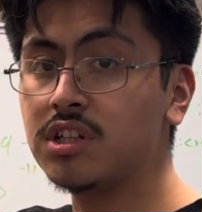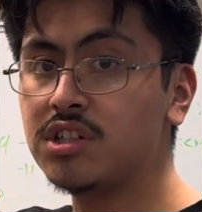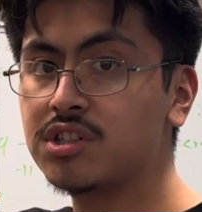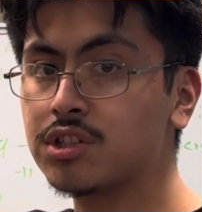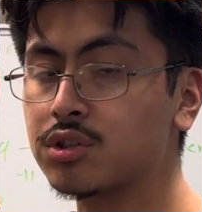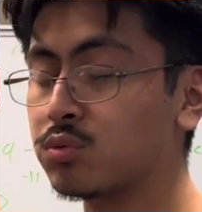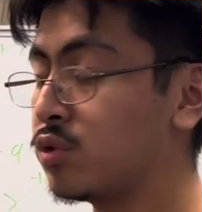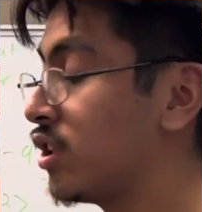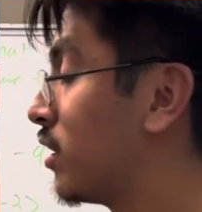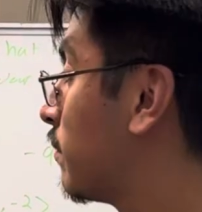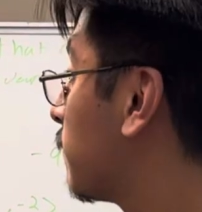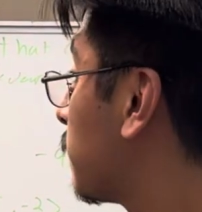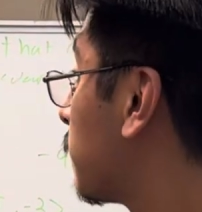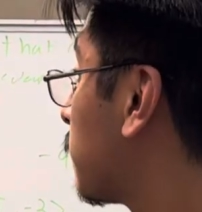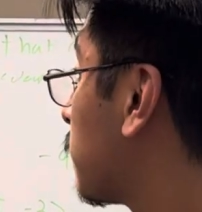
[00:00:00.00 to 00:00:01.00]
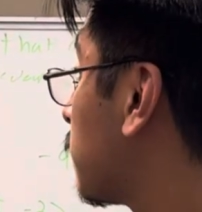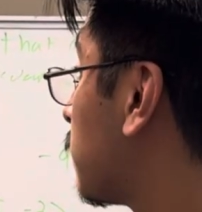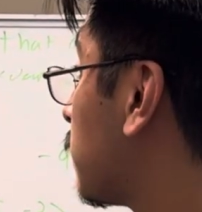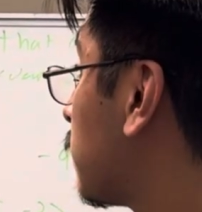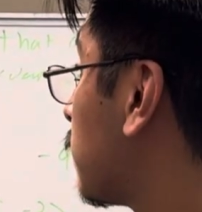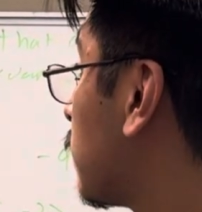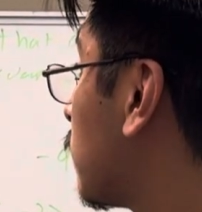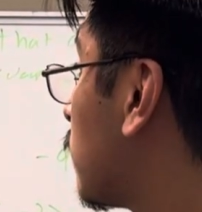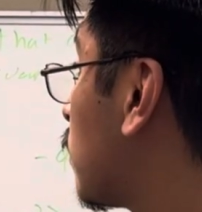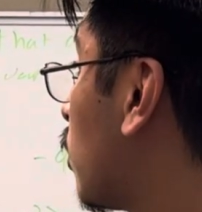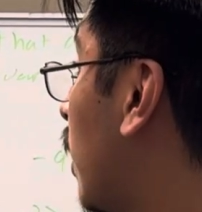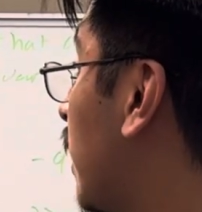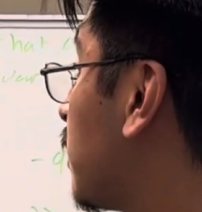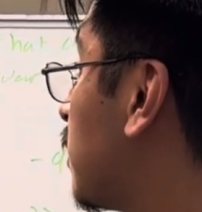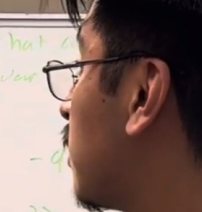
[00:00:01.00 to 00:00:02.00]
easiest one. So
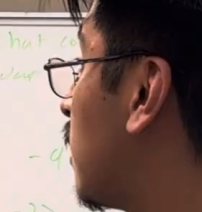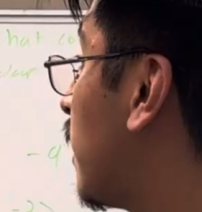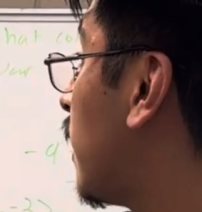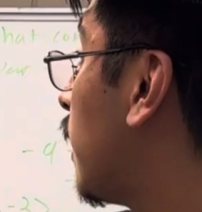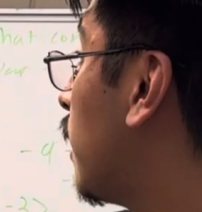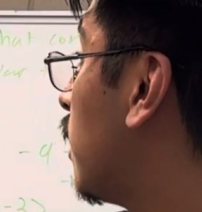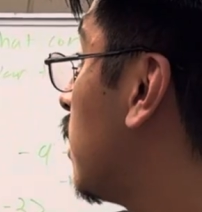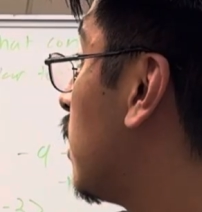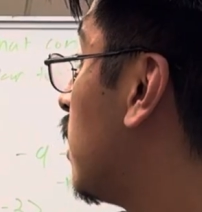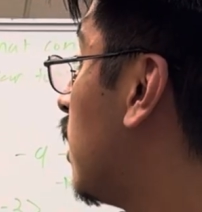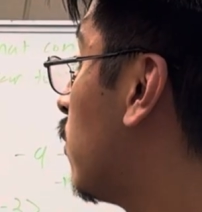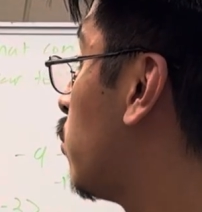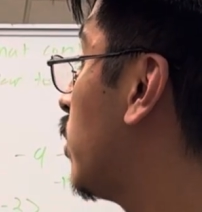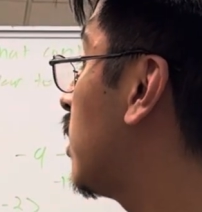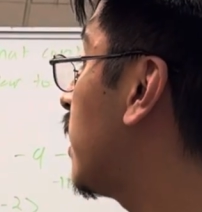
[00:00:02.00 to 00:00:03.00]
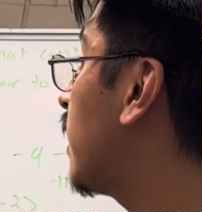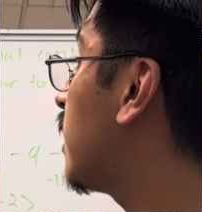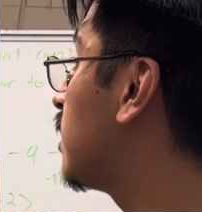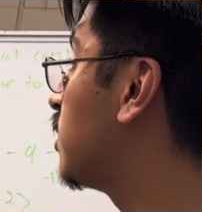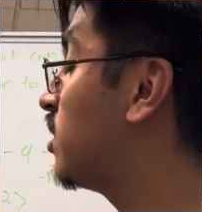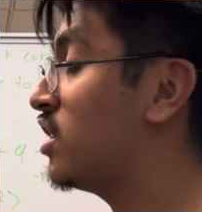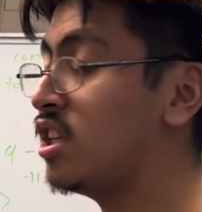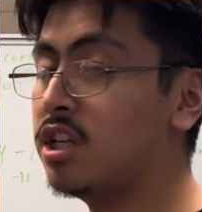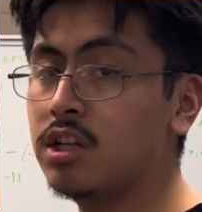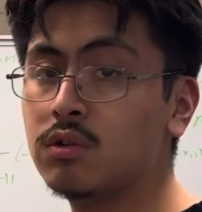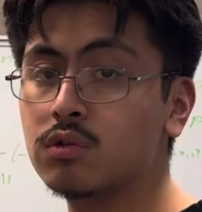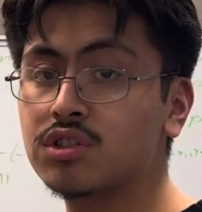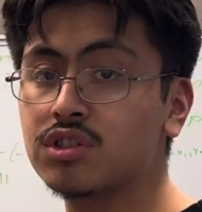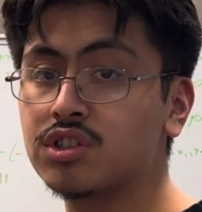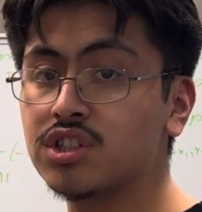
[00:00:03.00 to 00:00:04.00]
I see that if we let z
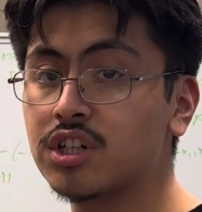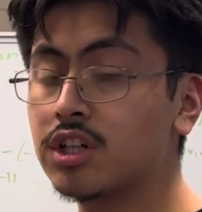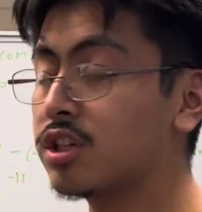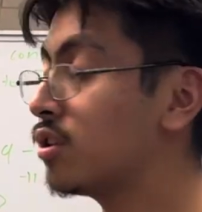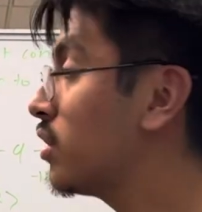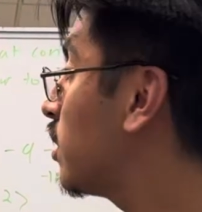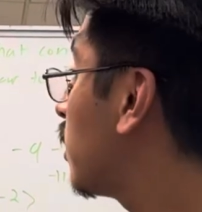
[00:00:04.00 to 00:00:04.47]
equal to 0,